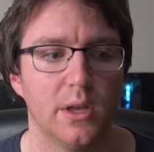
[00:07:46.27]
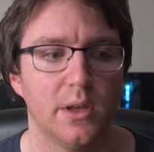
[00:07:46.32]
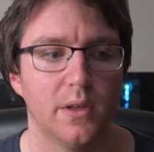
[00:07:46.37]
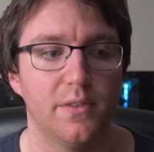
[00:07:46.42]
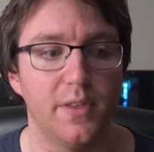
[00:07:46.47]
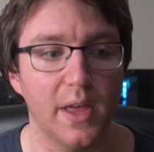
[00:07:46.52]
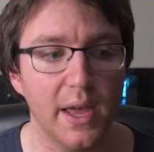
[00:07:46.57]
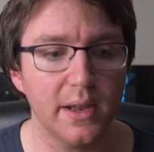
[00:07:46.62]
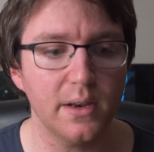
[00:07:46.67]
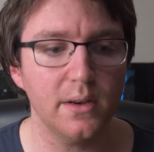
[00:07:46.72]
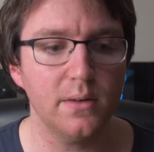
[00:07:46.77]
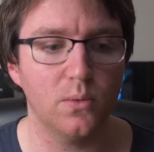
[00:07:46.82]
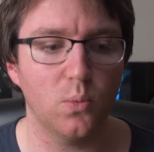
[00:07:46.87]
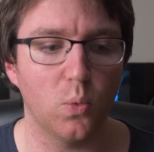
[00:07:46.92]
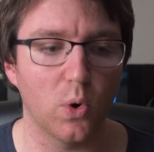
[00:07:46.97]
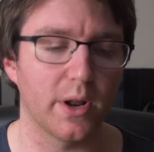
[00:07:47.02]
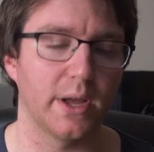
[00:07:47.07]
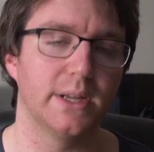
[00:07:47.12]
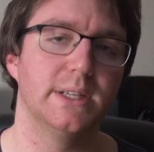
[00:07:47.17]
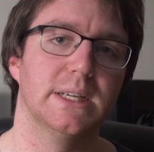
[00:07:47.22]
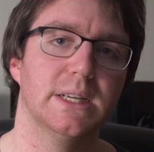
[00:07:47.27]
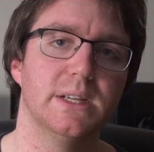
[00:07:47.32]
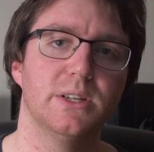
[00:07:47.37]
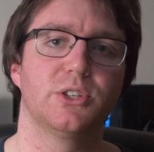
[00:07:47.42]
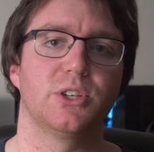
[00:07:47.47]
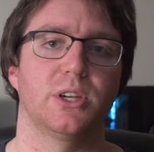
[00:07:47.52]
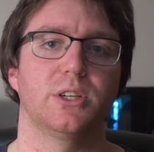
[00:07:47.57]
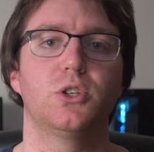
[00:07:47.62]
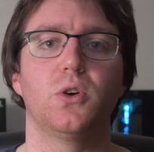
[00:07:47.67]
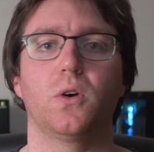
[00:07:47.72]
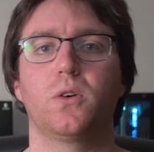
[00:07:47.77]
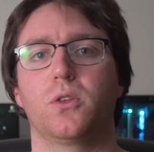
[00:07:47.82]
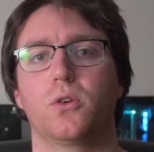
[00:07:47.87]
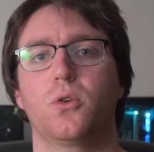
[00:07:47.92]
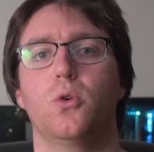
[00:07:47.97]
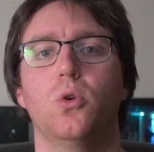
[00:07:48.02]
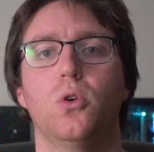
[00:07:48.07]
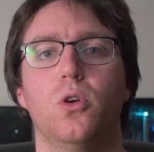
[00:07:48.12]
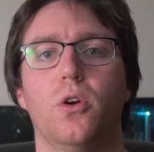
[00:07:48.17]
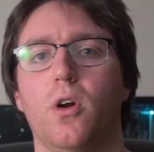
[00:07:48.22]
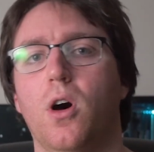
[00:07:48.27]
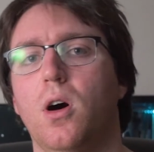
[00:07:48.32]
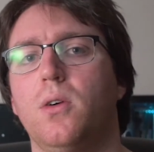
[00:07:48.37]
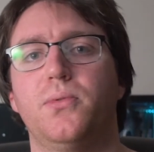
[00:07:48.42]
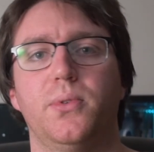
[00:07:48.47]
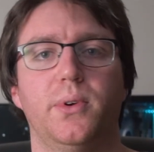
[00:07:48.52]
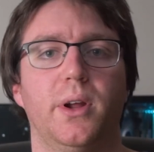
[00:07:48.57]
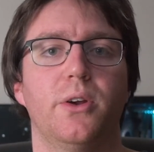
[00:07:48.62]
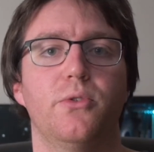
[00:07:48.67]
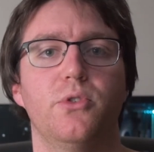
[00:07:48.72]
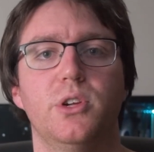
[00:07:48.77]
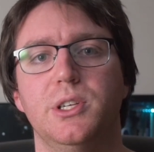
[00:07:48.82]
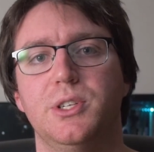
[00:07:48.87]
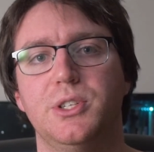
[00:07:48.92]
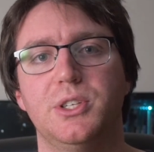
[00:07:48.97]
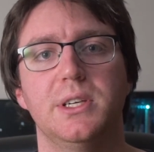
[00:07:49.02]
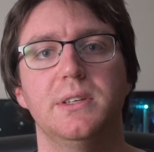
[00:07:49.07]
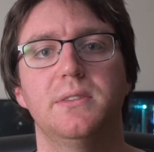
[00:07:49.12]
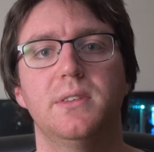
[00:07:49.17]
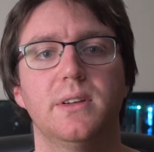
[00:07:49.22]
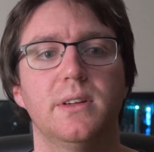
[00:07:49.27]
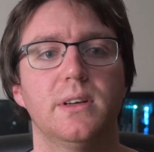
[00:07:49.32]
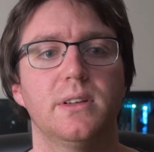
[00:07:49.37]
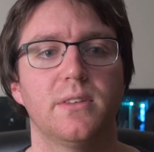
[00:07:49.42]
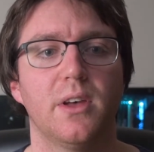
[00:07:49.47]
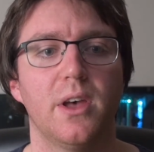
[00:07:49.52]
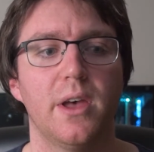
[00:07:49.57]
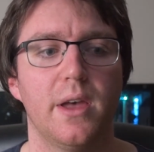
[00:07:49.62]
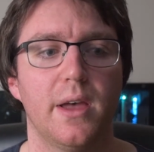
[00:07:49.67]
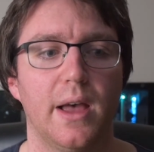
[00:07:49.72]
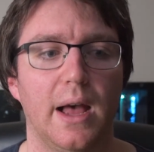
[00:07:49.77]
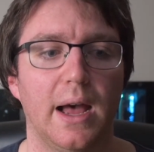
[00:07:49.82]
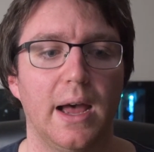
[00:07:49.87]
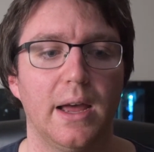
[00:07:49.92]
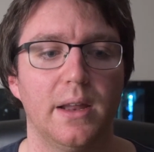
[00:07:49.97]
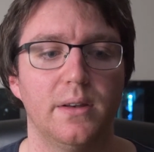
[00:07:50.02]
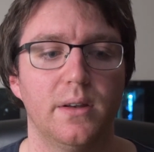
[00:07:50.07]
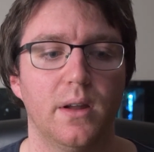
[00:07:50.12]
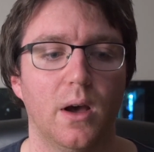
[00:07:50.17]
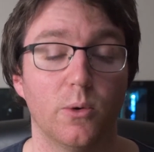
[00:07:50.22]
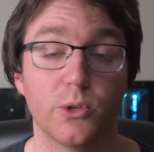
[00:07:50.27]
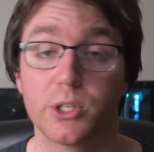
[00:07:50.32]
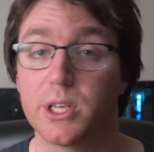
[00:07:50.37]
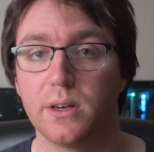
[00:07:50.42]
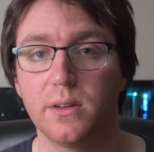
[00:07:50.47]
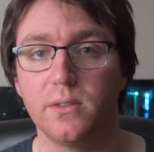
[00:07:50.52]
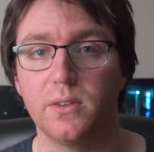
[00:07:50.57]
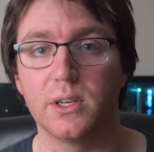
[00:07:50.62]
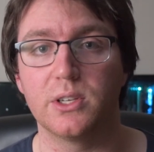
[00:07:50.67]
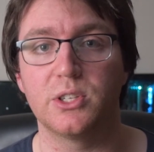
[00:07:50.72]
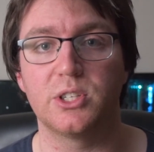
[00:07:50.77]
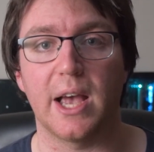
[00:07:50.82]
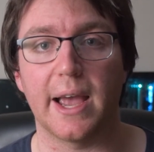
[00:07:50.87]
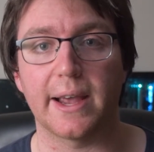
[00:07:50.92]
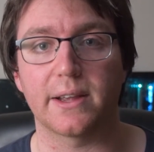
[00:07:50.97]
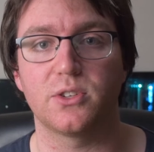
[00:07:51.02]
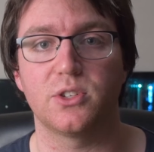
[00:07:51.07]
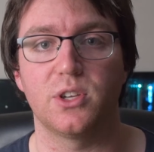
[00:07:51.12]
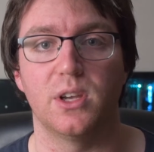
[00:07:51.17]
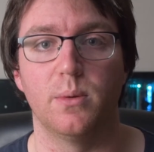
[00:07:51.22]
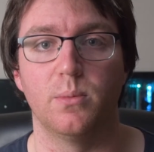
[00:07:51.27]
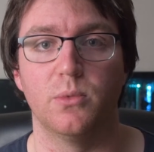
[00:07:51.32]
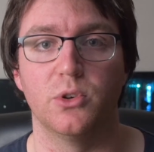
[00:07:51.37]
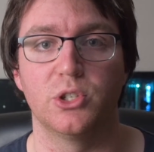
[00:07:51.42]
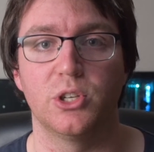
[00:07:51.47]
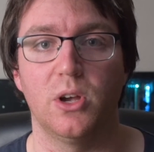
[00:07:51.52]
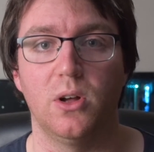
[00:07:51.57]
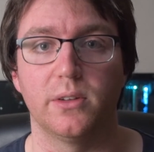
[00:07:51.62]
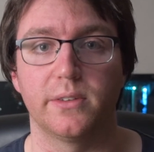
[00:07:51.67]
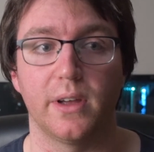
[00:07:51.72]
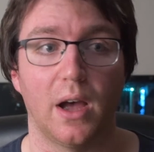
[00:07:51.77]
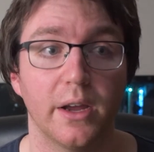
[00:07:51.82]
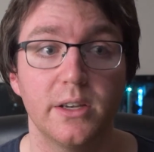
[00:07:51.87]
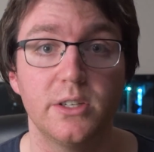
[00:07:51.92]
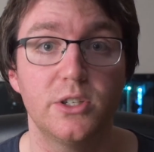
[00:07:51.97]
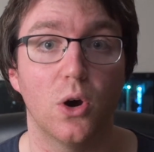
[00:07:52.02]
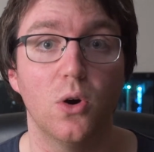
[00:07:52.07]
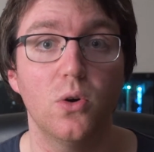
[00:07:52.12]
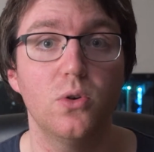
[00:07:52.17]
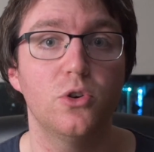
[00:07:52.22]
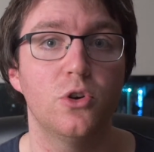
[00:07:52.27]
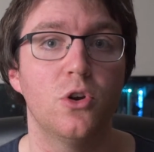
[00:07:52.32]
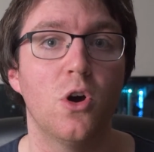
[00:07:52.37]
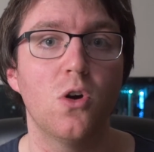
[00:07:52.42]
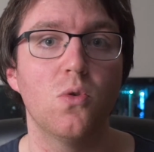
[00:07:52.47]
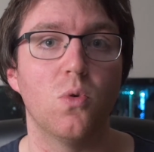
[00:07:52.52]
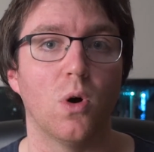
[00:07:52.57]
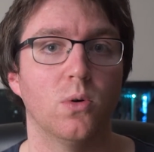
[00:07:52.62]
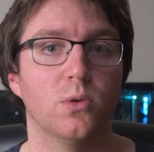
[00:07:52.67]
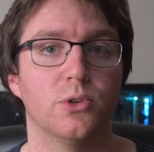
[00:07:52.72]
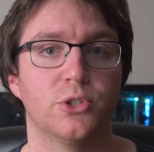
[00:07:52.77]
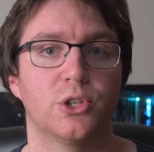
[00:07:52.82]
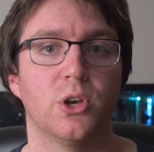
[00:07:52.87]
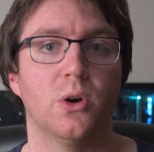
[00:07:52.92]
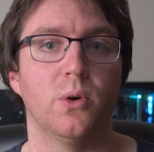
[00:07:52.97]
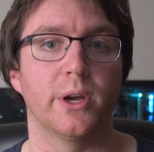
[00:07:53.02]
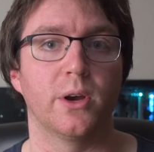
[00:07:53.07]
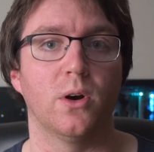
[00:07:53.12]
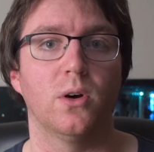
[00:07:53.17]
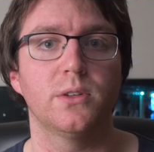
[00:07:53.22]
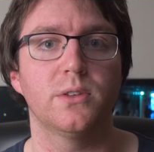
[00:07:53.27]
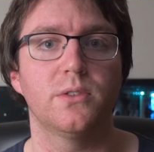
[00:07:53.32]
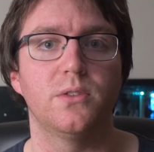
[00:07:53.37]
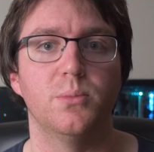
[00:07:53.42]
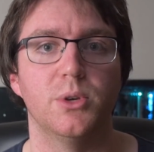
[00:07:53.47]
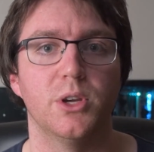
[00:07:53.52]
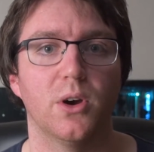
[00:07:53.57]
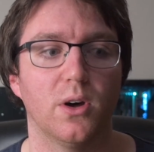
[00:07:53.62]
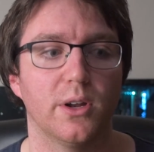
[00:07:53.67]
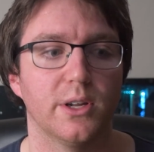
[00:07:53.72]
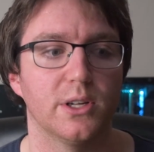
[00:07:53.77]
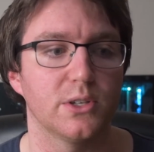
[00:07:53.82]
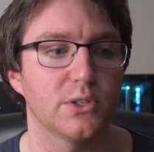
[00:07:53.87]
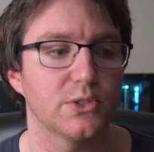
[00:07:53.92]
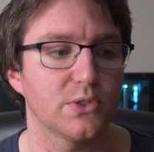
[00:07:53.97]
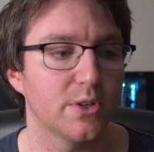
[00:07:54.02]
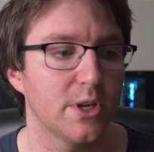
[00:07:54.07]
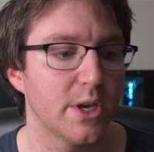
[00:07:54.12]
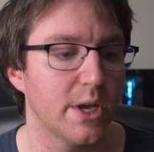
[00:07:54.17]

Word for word: Then, what I did is I took the cooler off and I reseated it, and I was getting the exact same result. I don't know what was going on, to be honest.